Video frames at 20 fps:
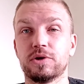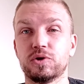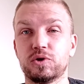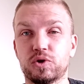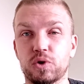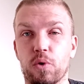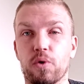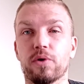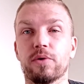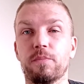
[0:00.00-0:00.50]

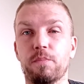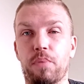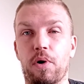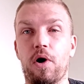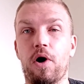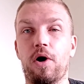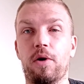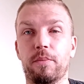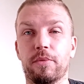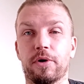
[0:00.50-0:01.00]
Jordan
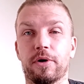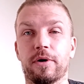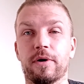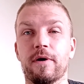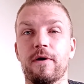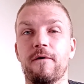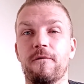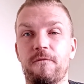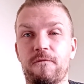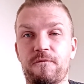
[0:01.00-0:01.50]
Palmer
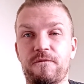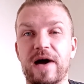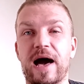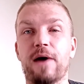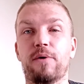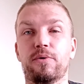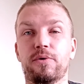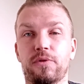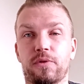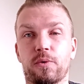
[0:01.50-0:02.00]

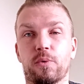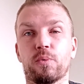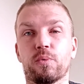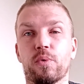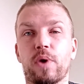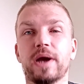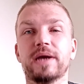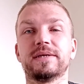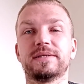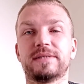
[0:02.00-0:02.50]
found the
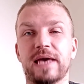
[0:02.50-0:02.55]
right